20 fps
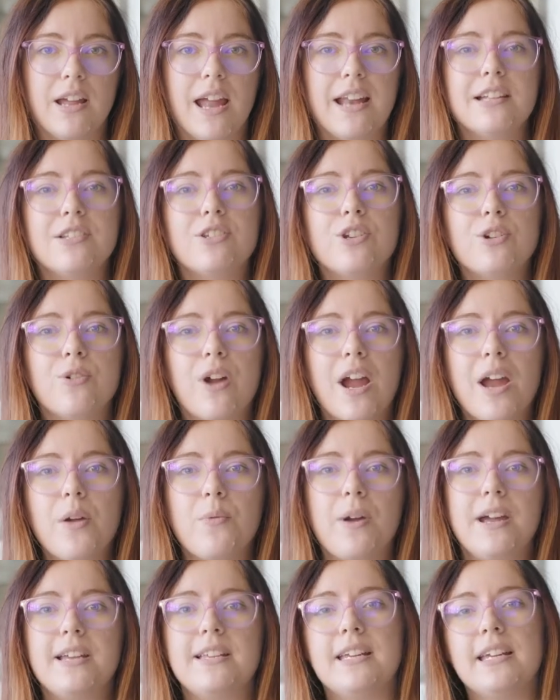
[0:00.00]
And it's a great
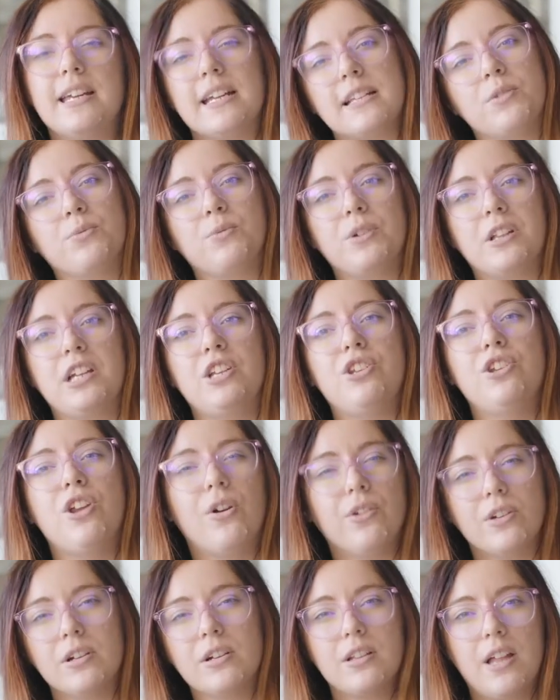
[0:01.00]
way to get to really
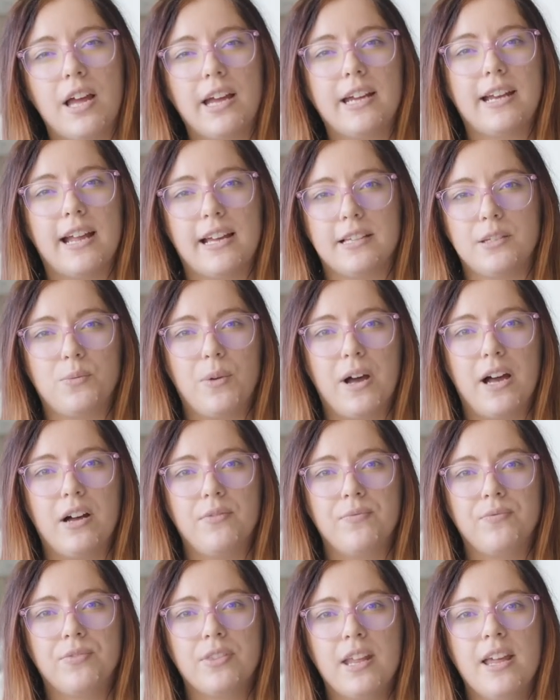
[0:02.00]
know your client as well.